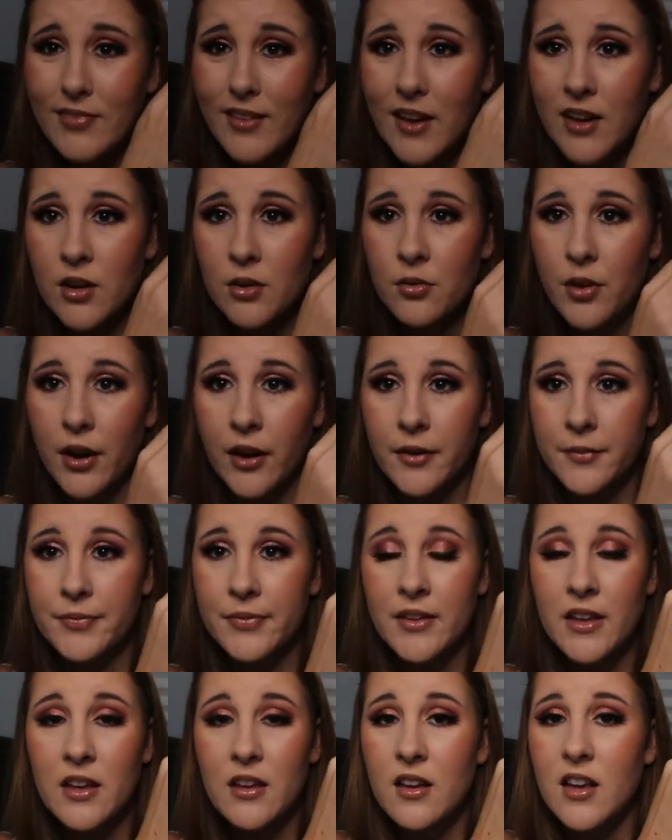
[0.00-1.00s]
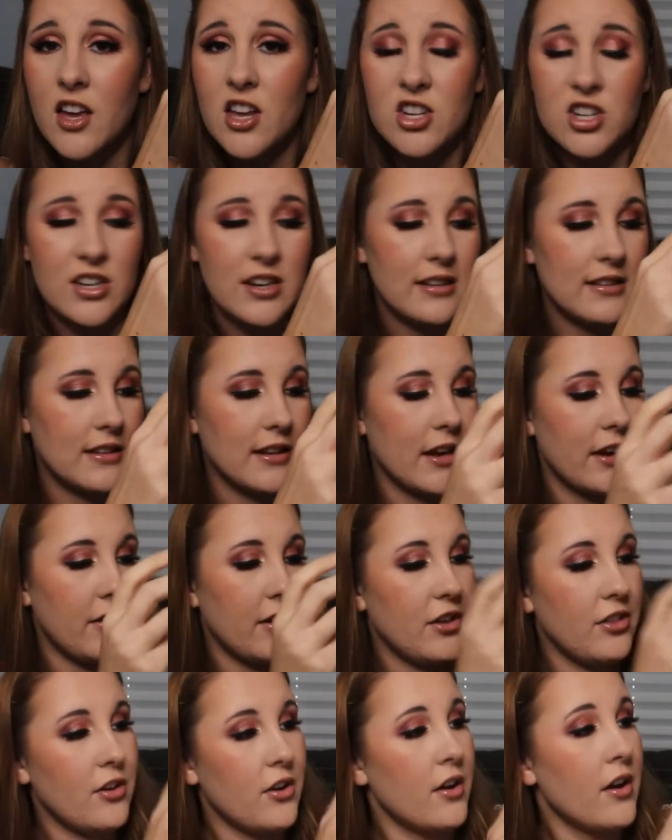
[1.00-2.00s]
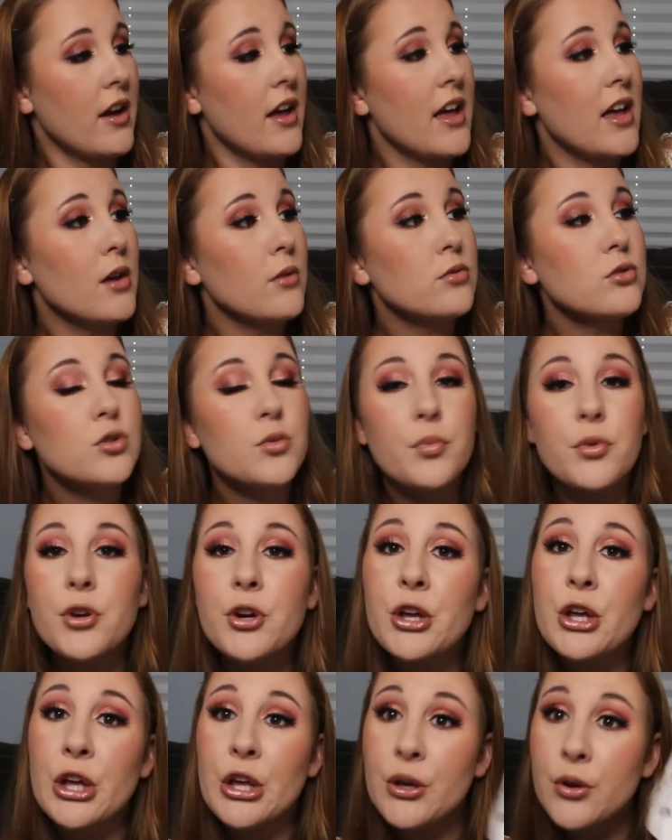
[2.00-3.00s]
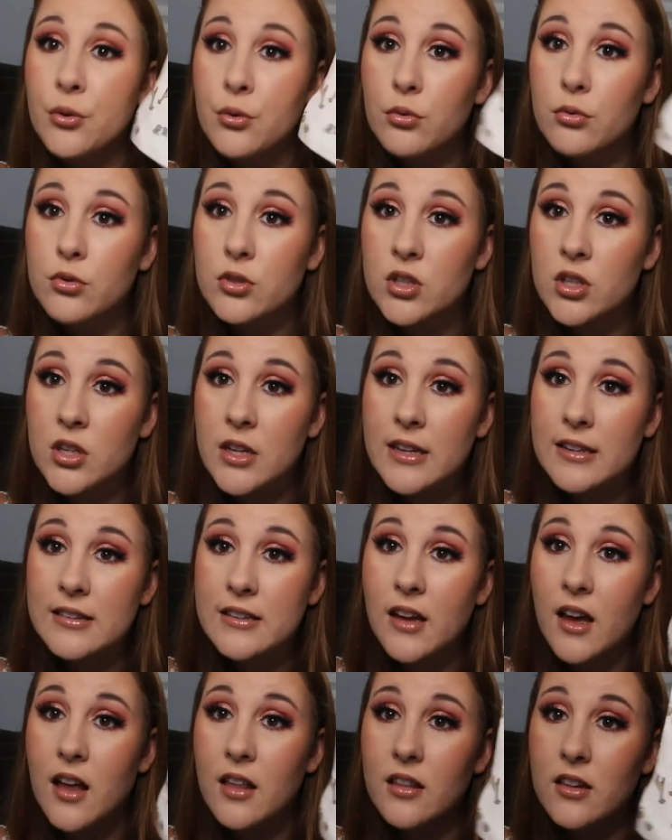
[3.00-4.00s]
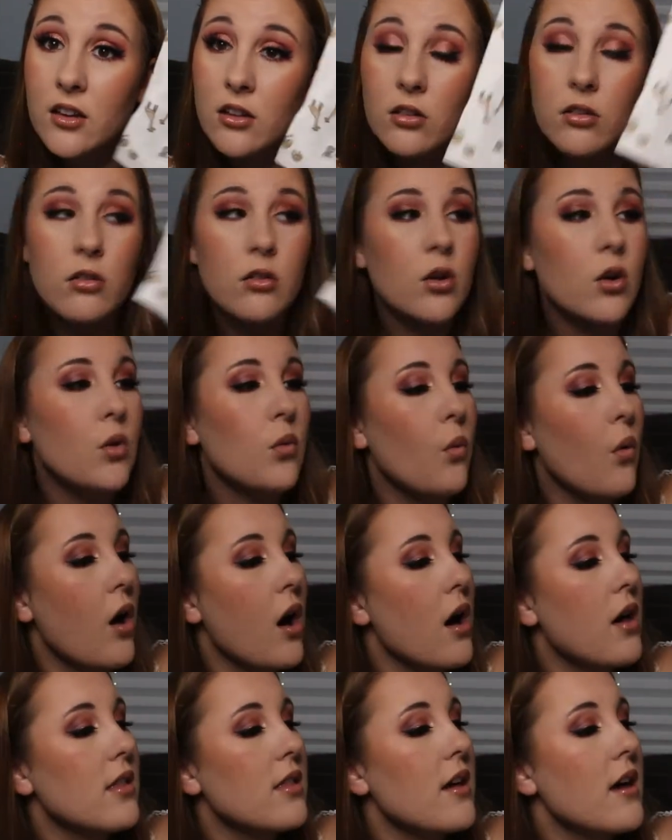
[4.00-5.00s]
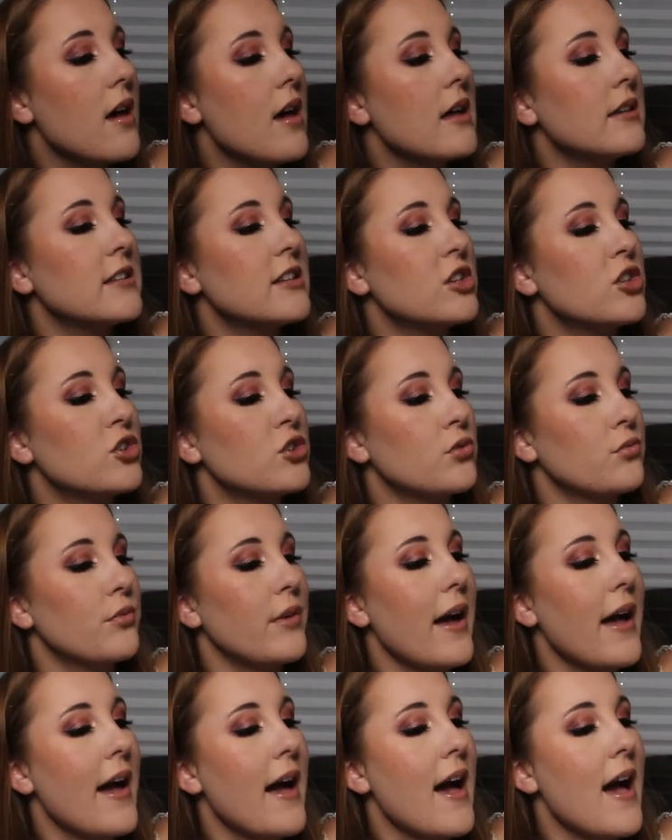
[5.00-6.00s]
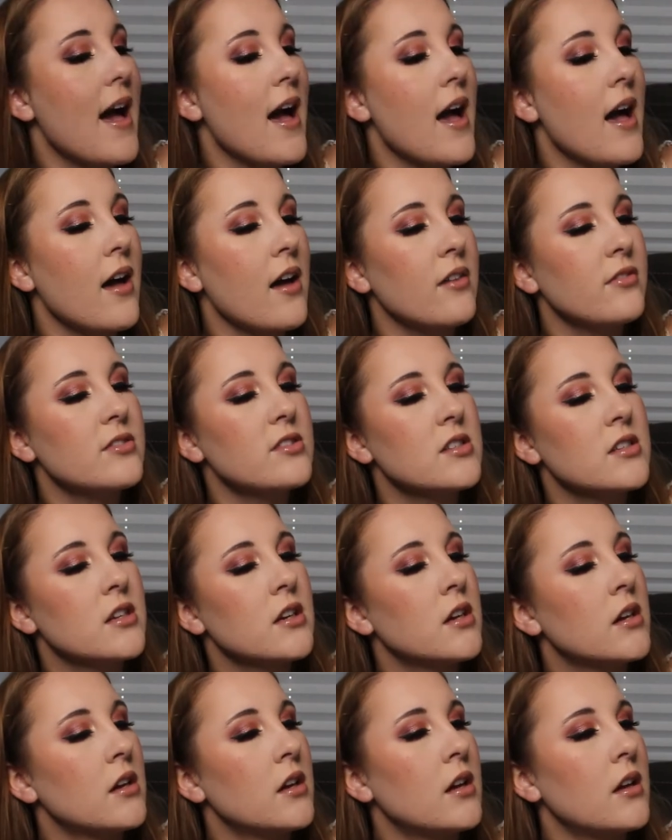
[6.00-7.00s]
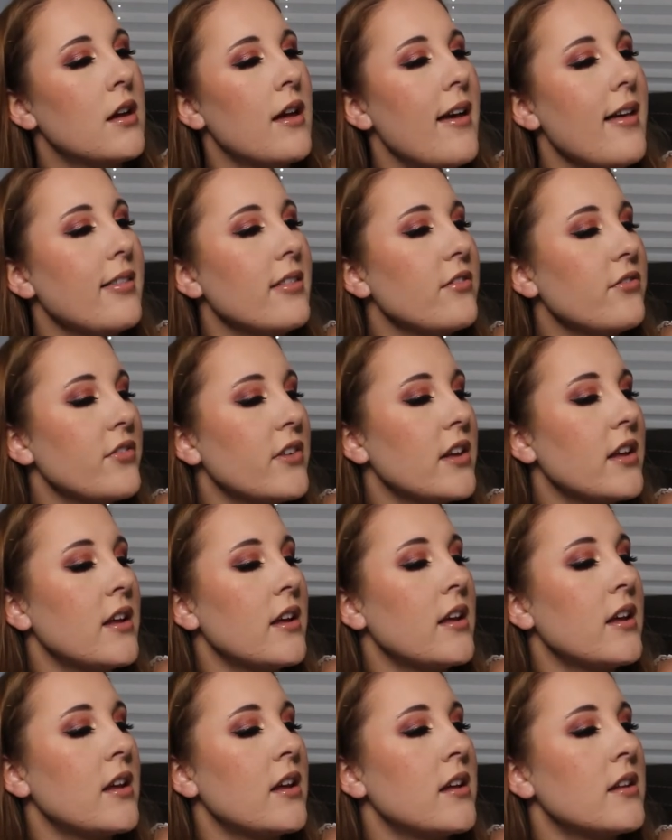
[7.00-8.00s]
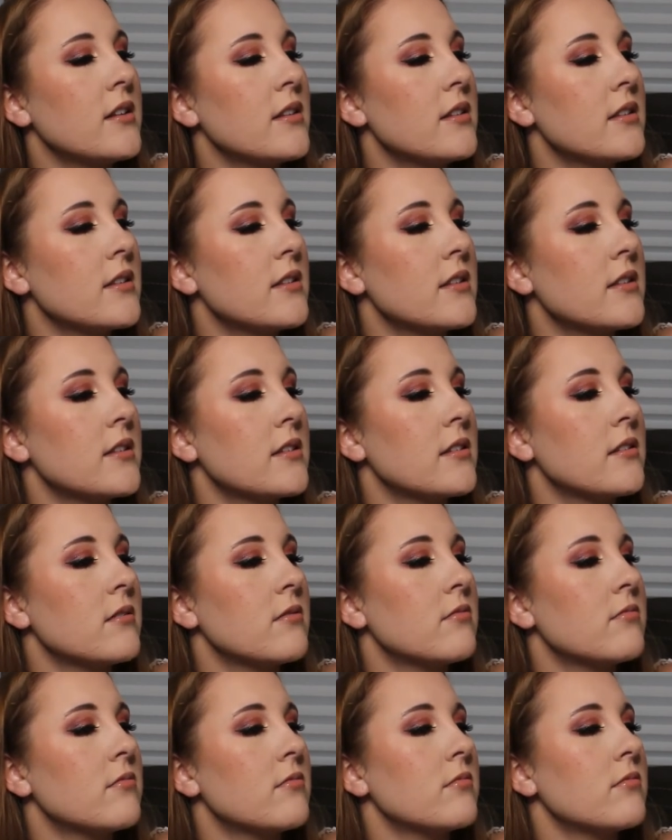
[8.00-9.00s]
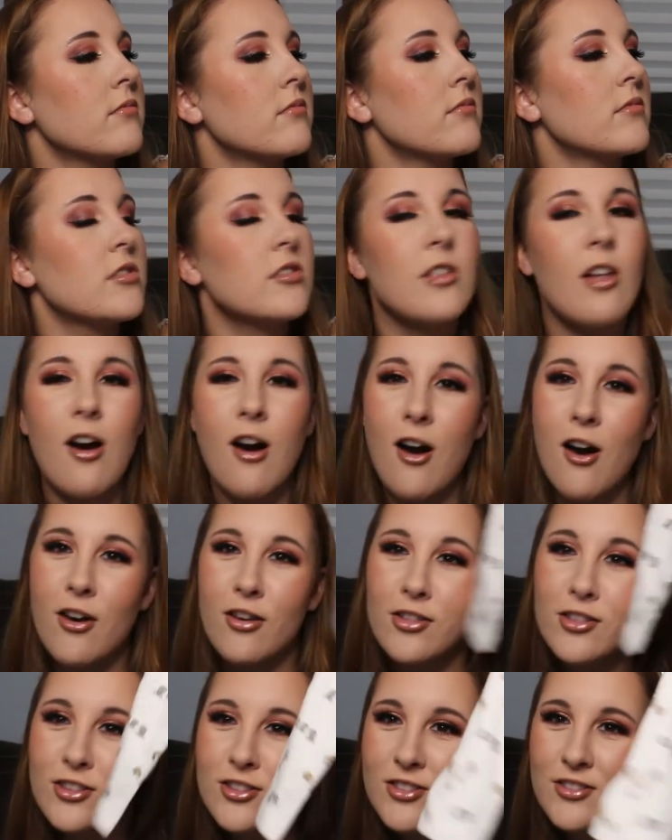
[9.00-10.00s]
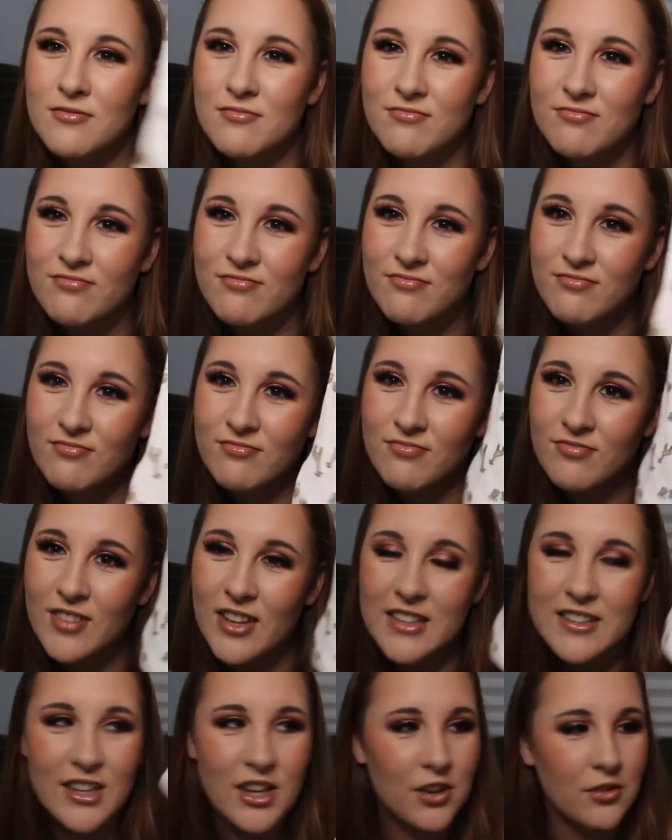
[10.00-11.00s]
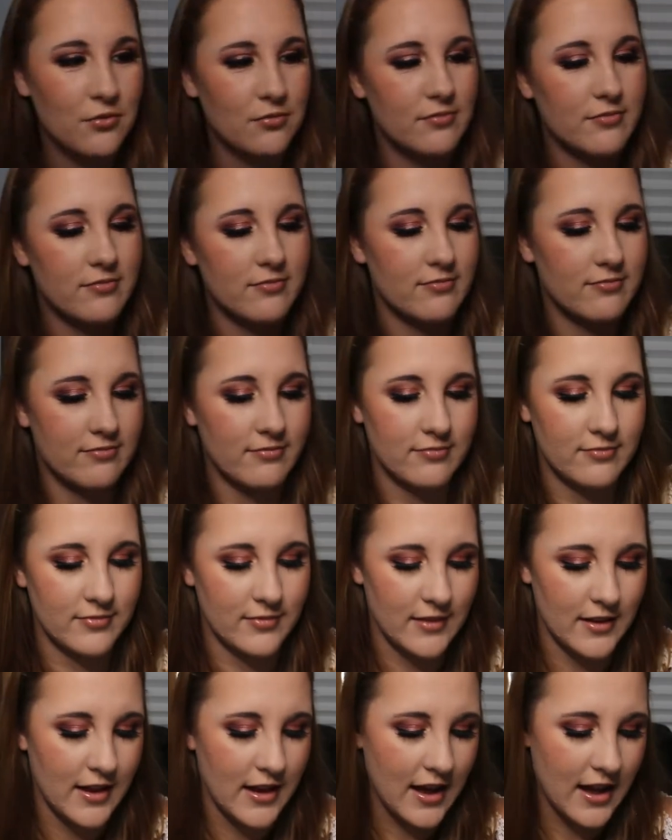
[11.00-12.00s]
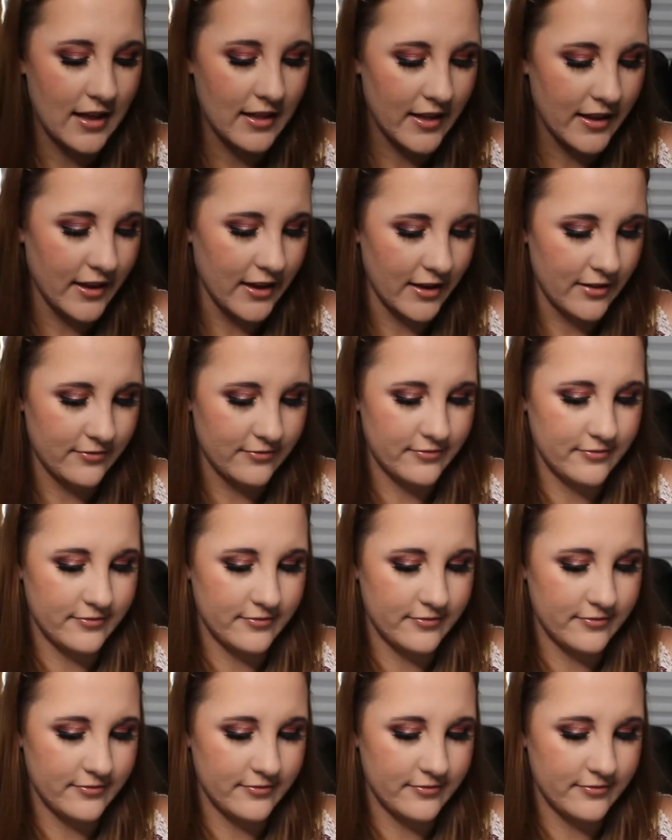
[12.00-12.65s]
I don't care. And she doesn't care either. It was super cute. It's got little koalas and giraffes, elephants, sloths. It's cute. I like it.